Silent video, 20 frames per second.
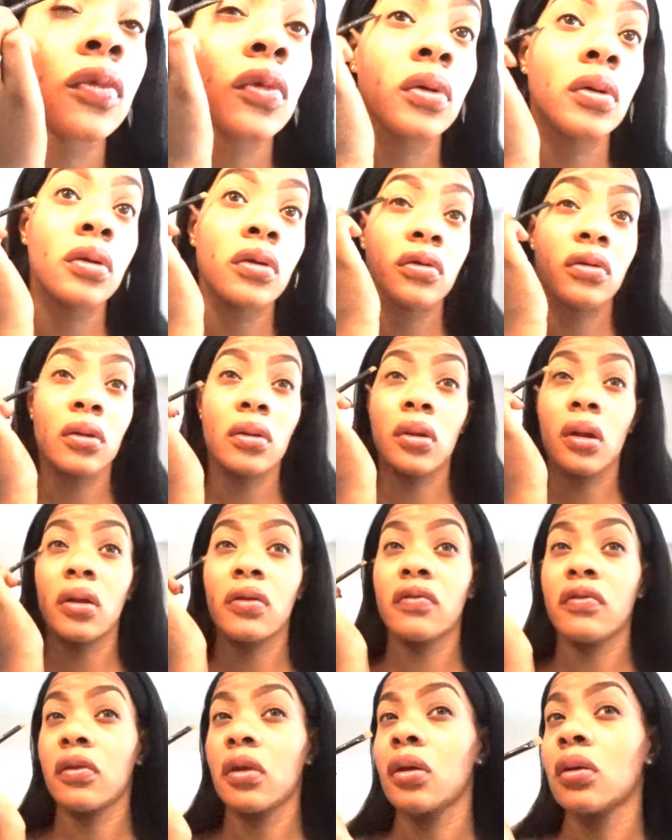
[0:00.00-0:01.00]
So
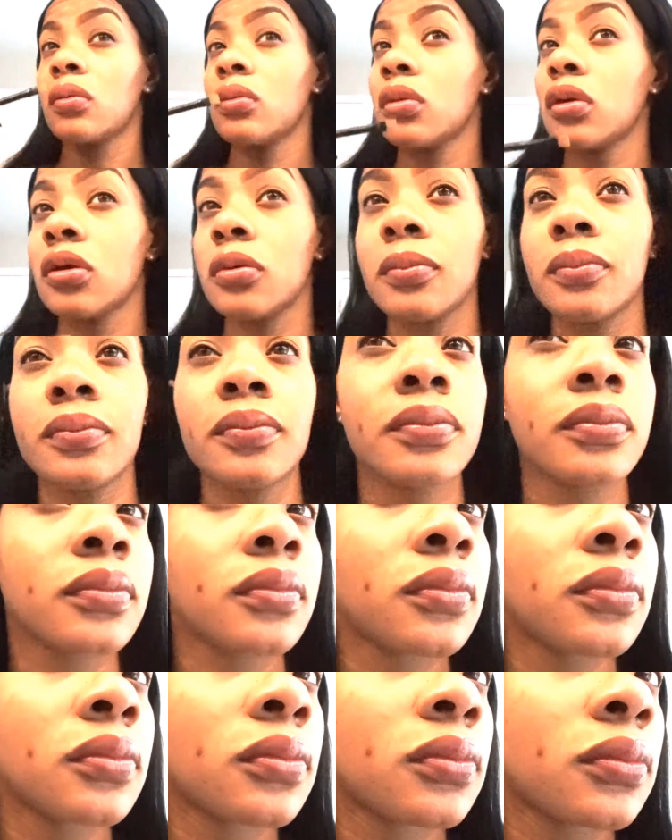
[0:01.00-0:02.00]
that's that one.
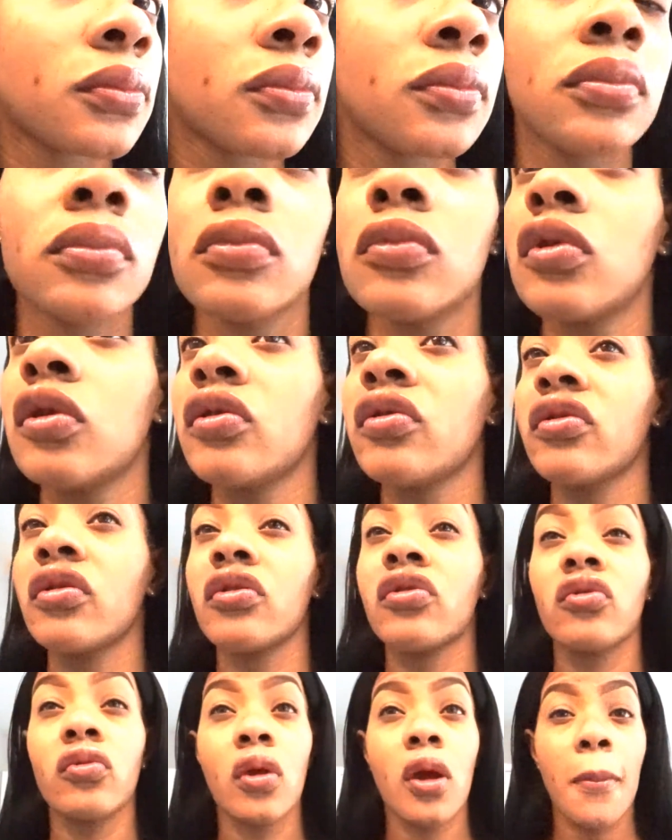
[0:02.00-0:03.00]
That's
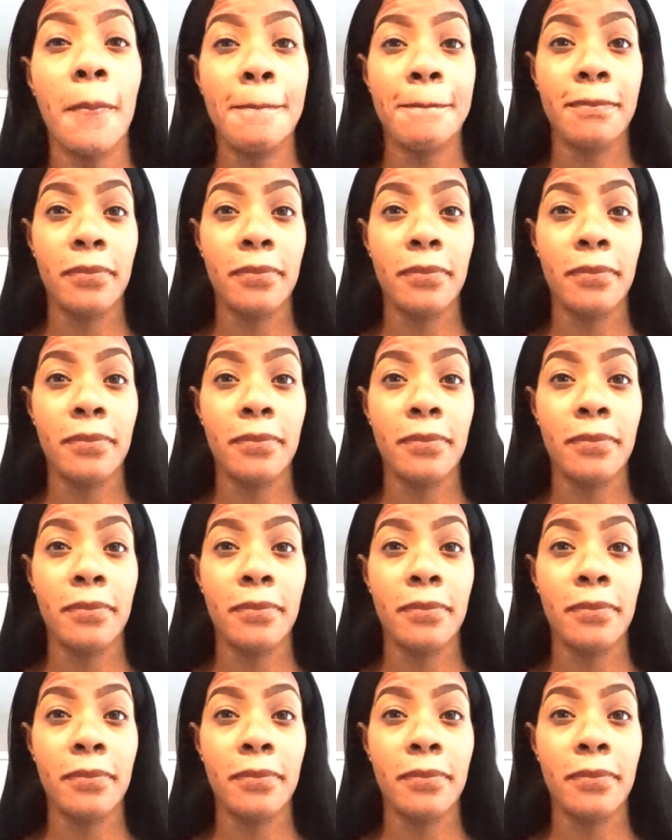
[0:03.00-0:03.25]
this one.